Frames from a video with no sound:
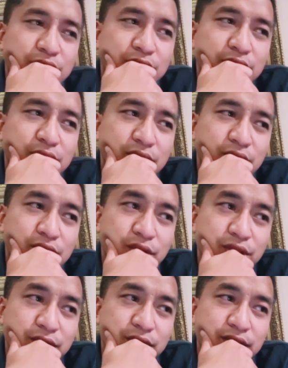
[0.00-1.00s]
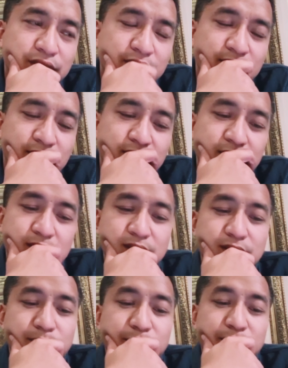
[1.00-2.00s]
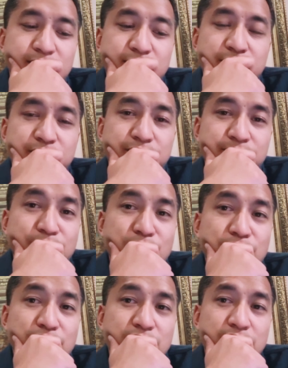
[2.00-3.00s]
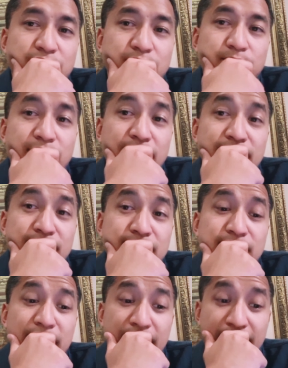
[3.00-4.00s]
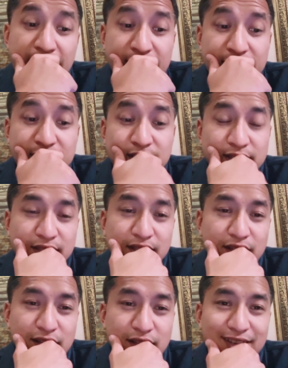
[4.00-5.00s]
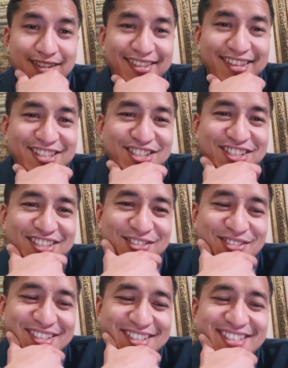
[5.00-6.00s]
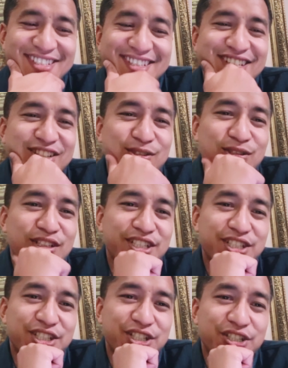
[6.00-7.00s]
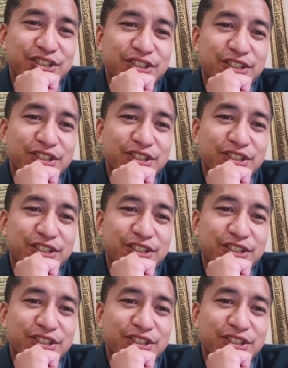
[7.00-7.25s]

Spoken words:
you or could you say that Nepal's history is more of a balancing act than just resisting colonization?